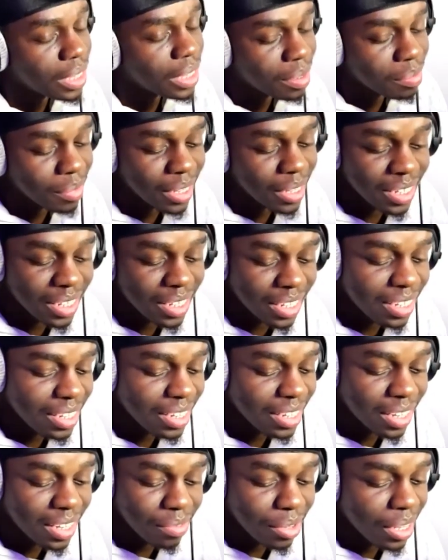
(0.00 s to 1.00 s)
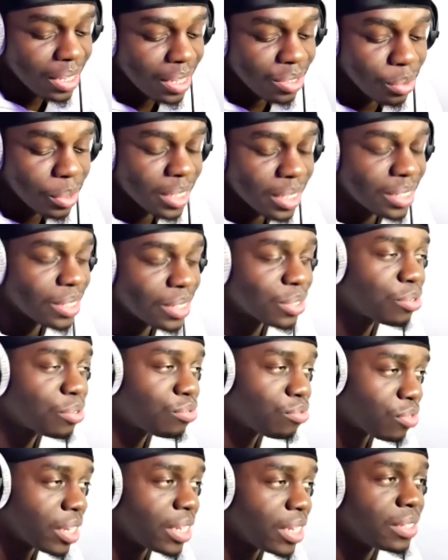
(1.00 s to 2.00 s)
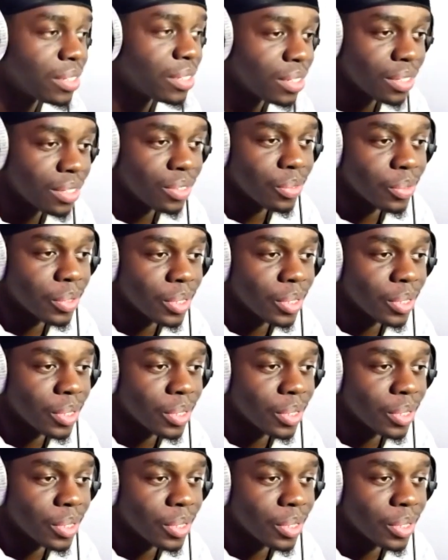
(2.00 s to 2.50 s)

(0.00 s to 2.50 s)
Yeah, no, FKA Twigs is crazy as well.